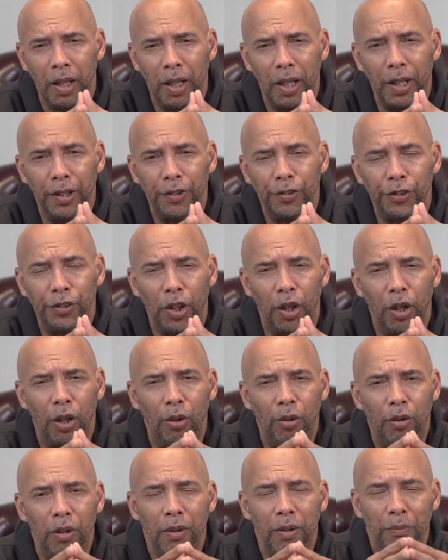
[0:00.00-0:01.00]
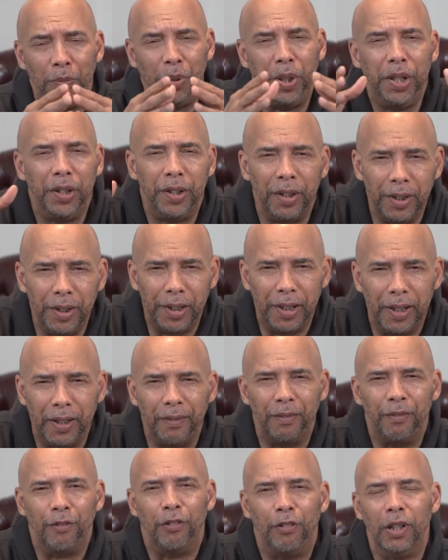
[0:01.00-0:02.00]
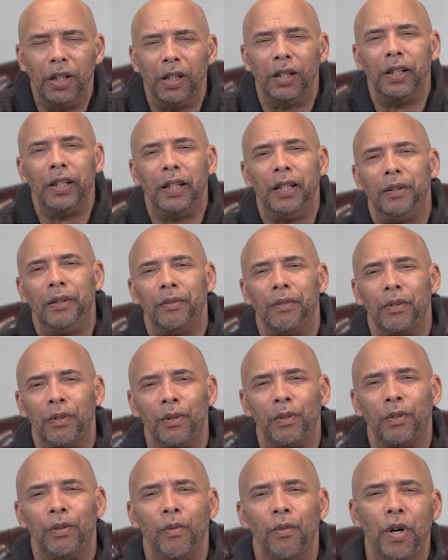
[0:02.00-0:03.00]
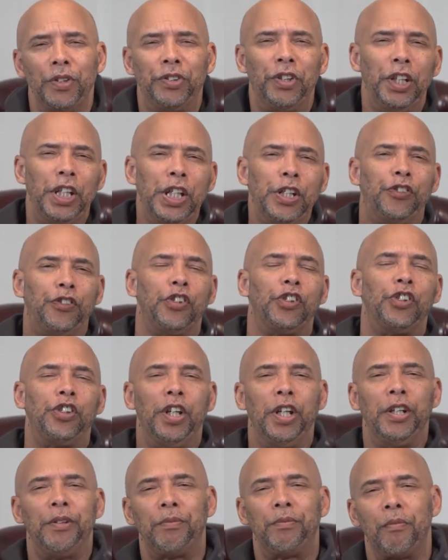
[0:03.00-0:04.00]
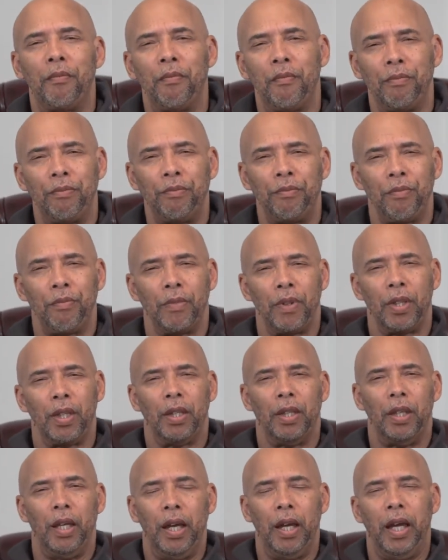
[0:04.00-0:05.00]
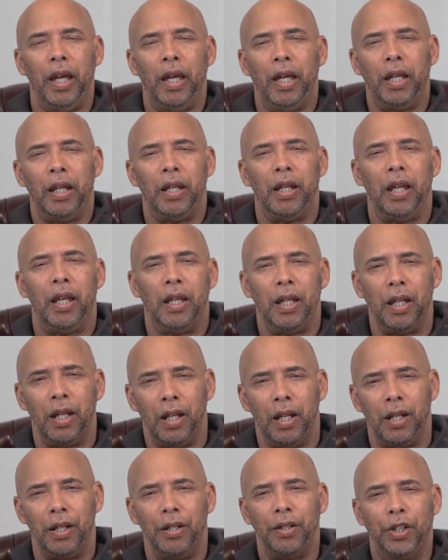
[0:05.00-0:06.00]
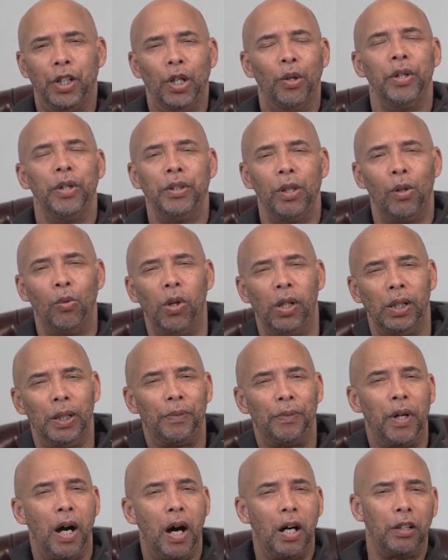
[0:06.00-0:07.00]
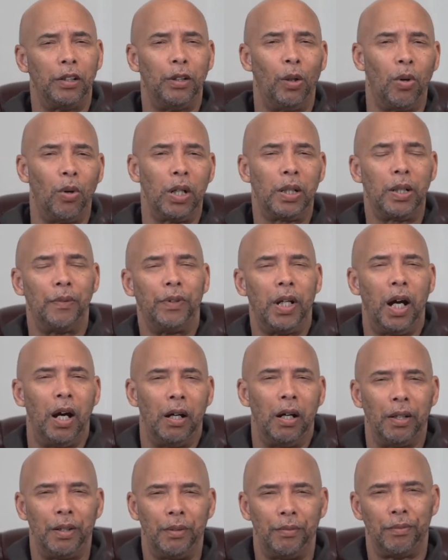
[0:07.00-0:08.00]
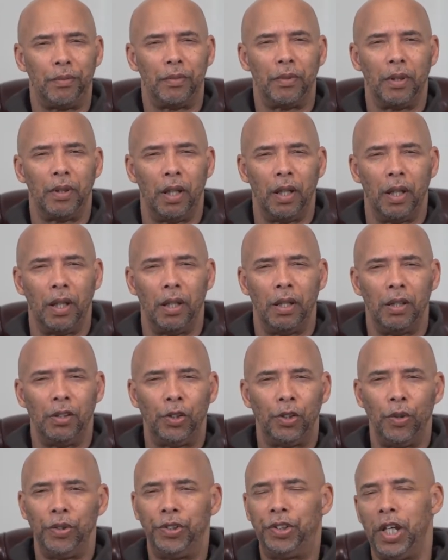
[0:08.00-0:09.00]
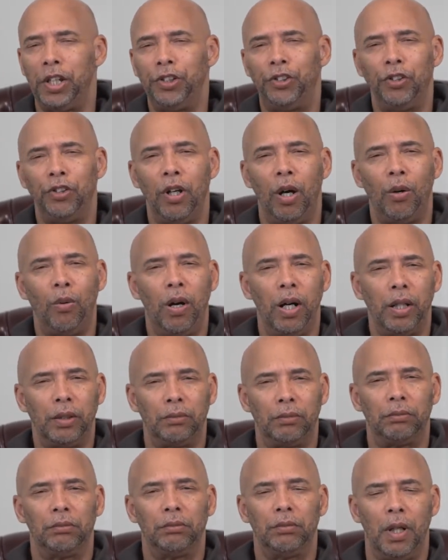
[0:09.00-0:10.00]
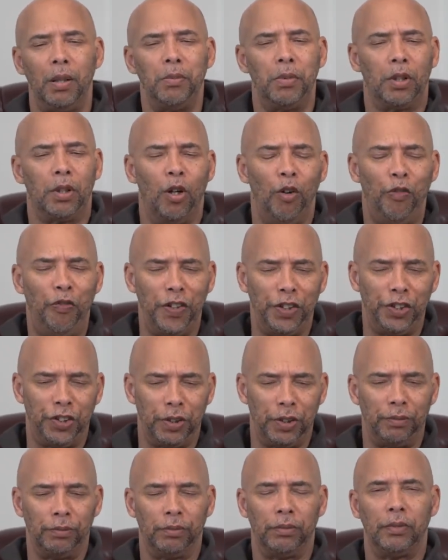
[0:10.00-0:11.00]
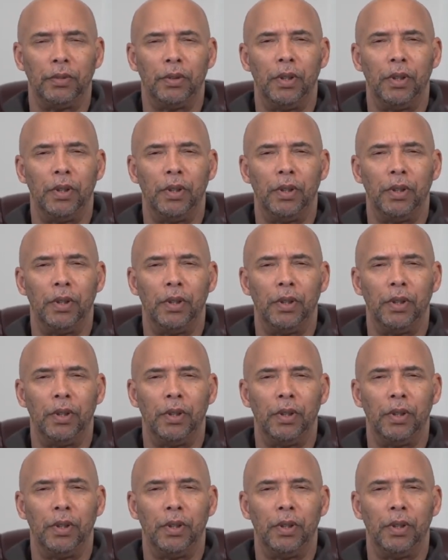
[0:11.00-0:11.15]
And so Peter really wasn't interested in doing the will of God or the work of God. So he says, you know what? I'm going to go fishing.